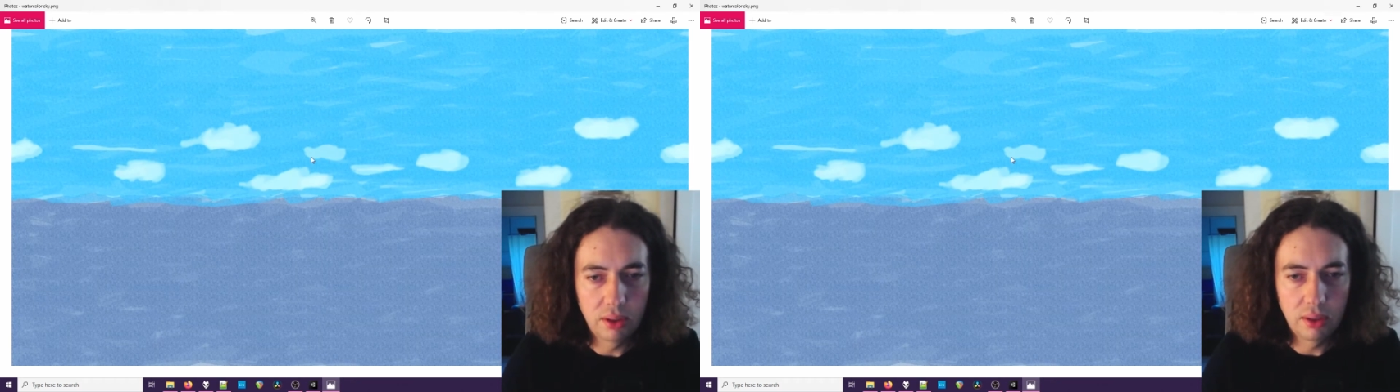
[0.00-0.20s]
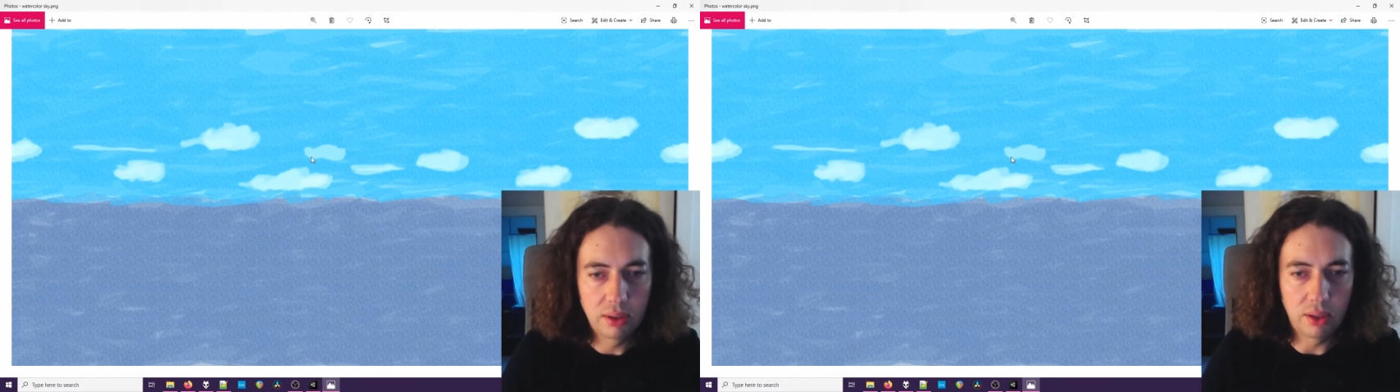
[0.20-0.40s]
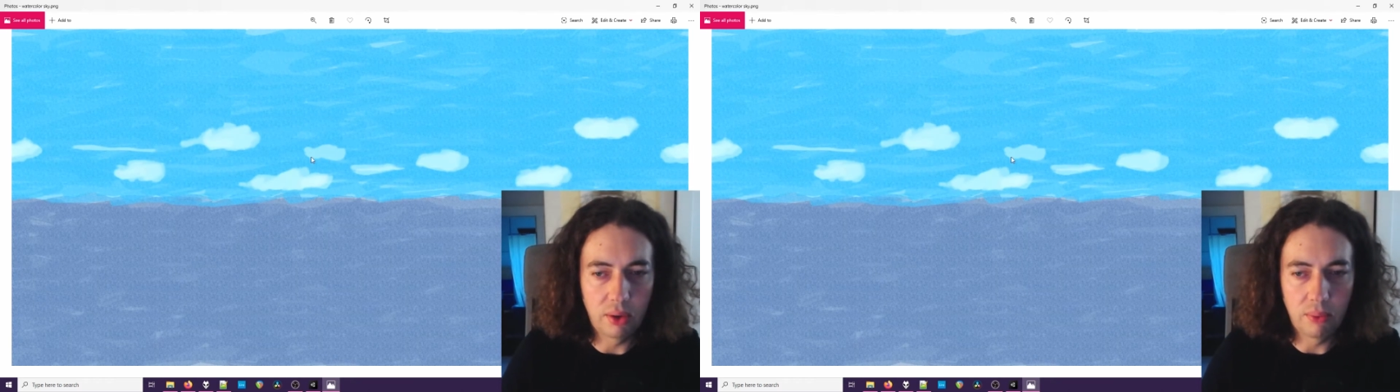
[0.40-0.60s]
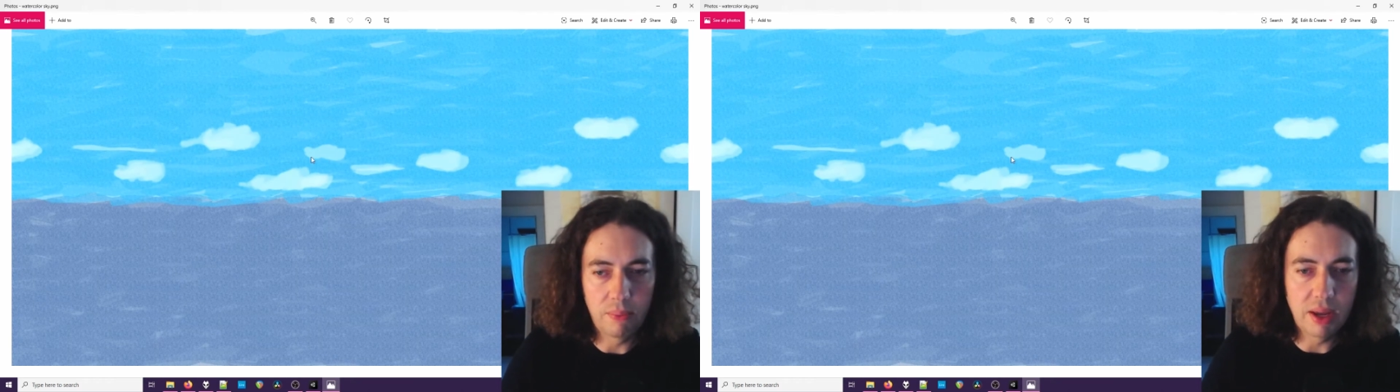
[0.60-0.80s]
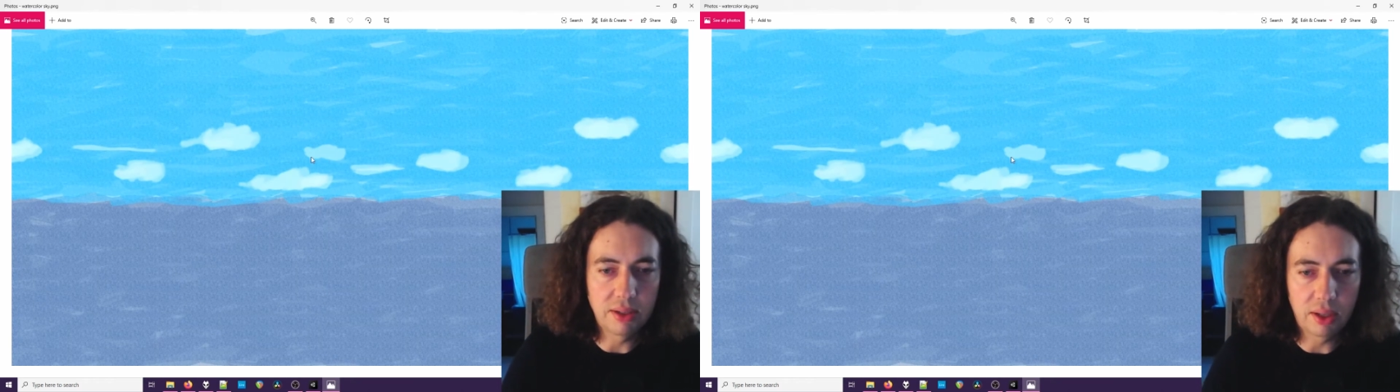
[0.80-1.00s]
So
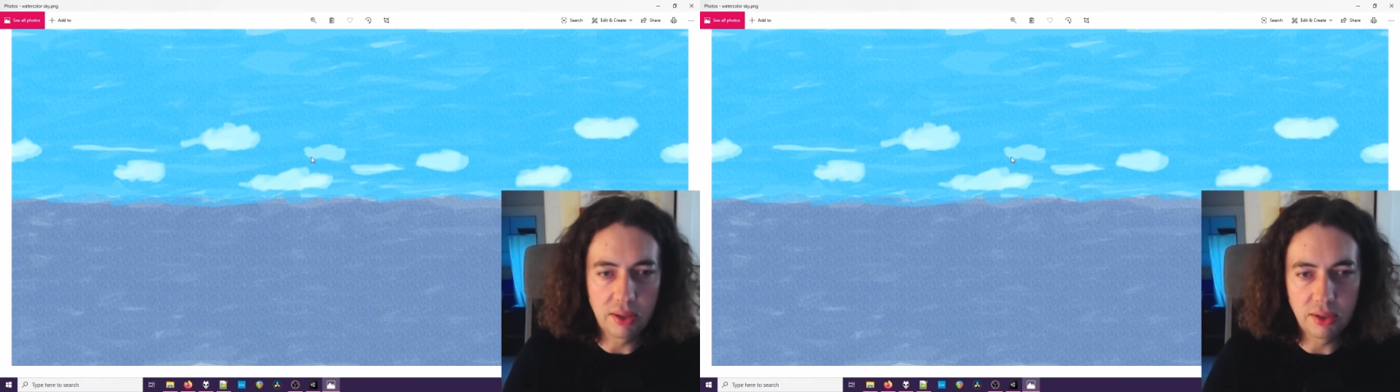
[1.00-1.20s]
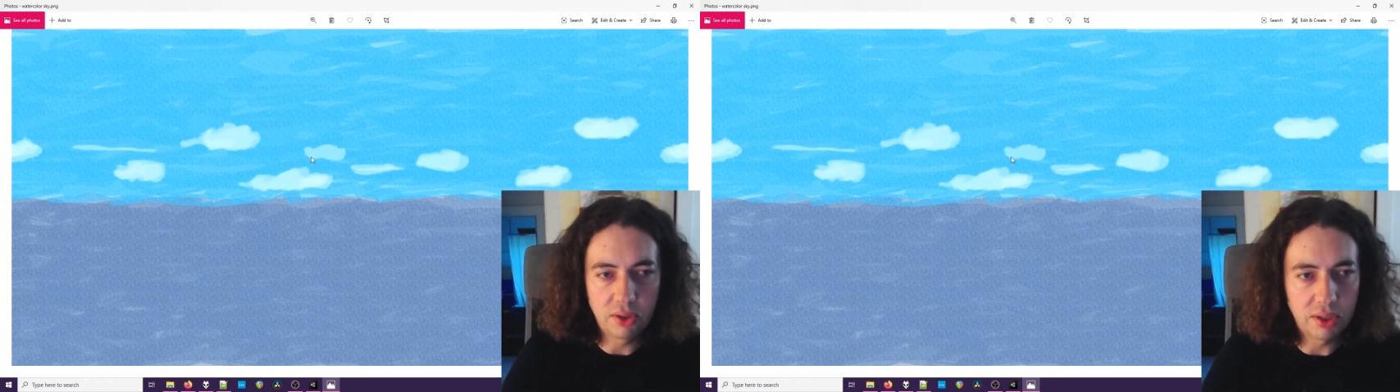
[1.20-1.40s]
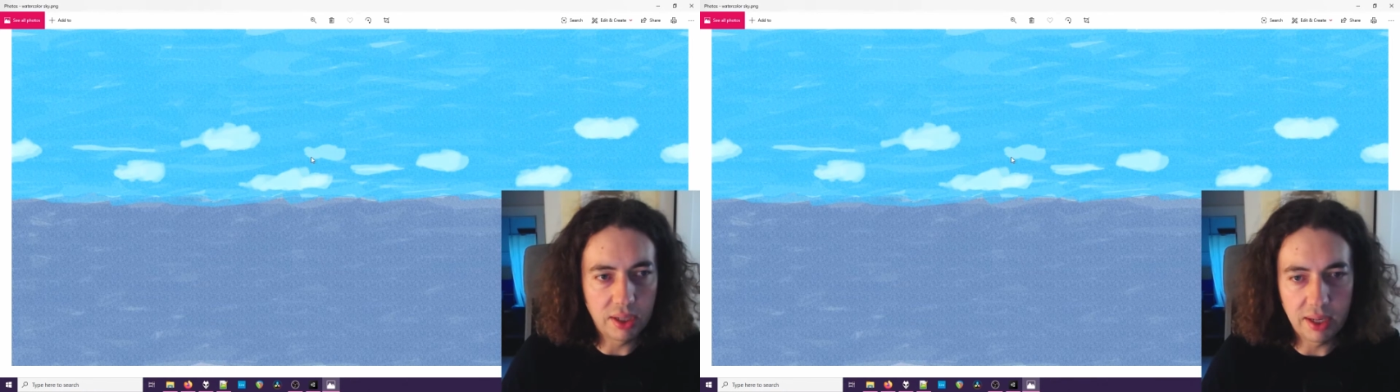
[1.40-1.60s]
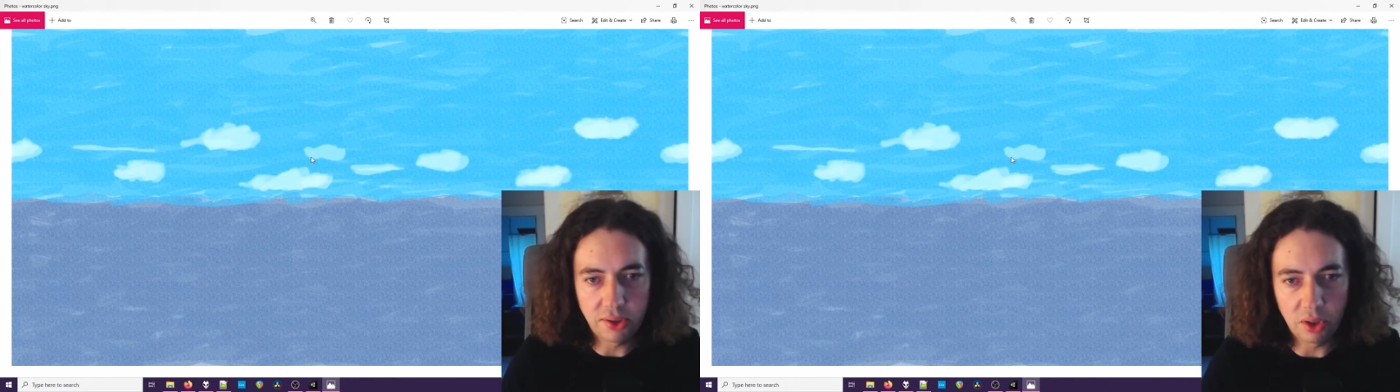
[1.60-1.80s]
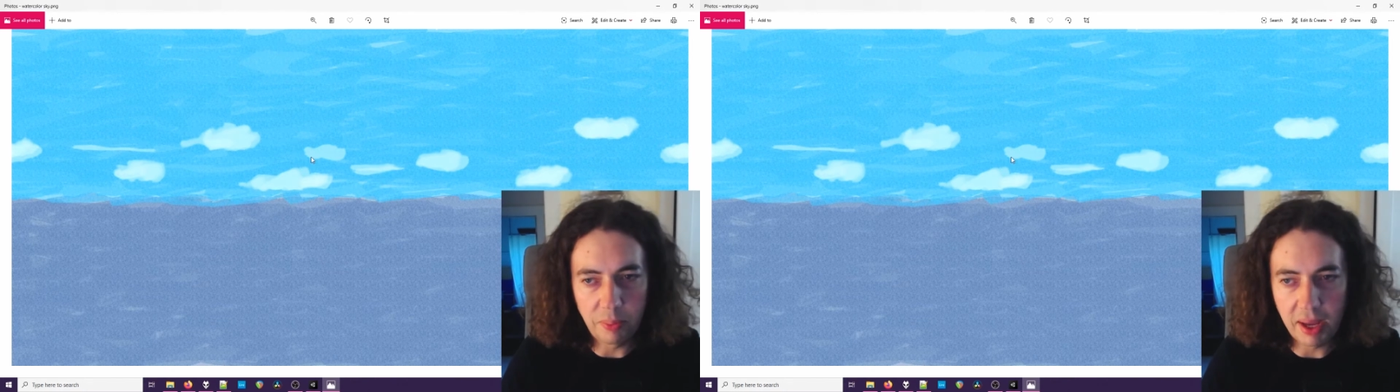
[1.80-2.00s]
basically this is just a
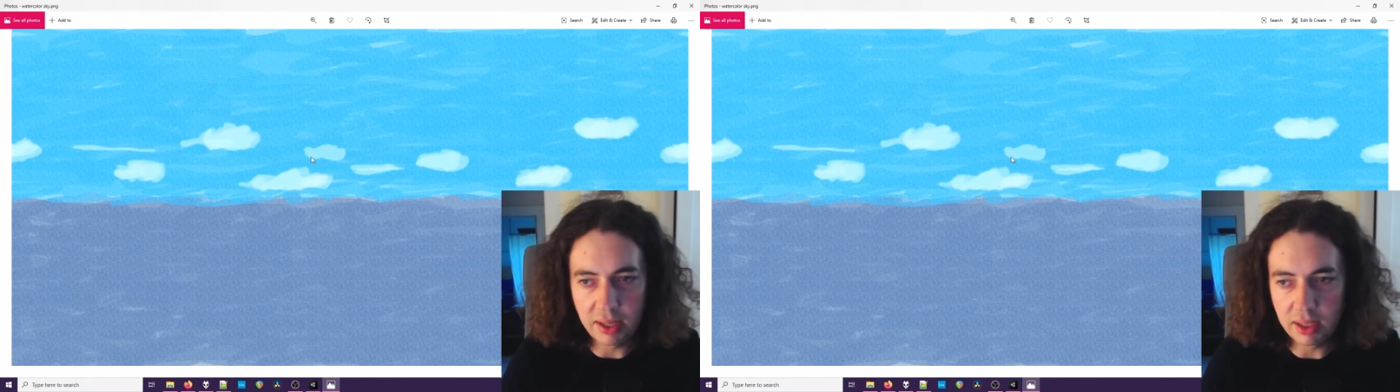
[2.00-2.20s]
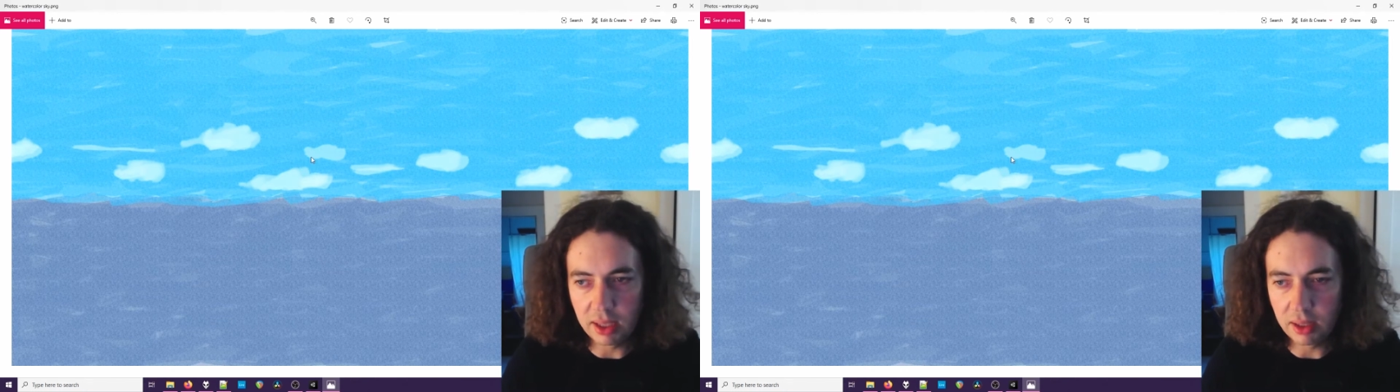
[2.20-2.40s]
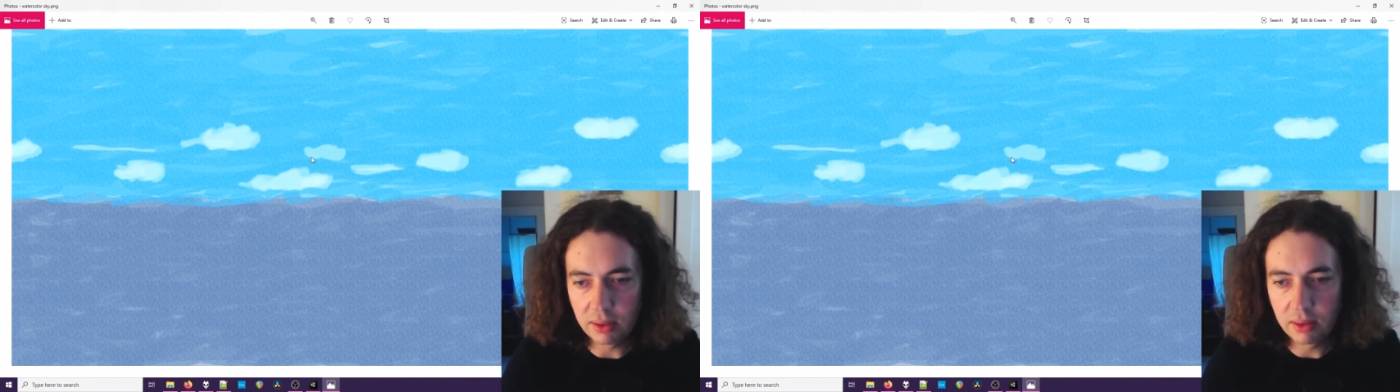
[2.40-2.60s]
digital painting.